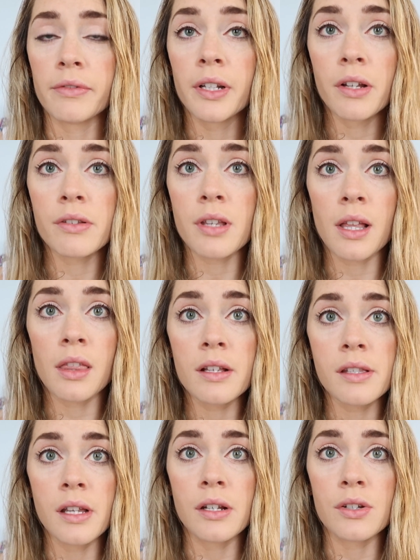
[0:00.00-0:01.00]
videos like
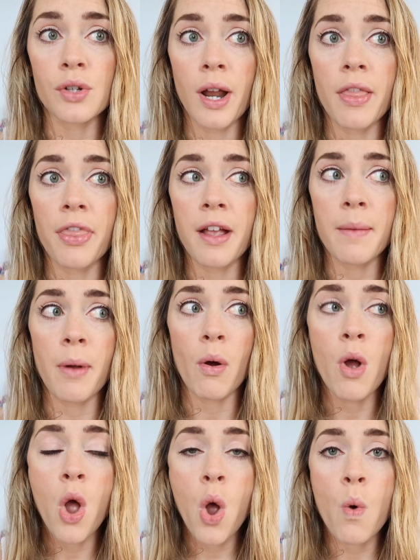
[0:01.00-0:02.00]
this and try and think about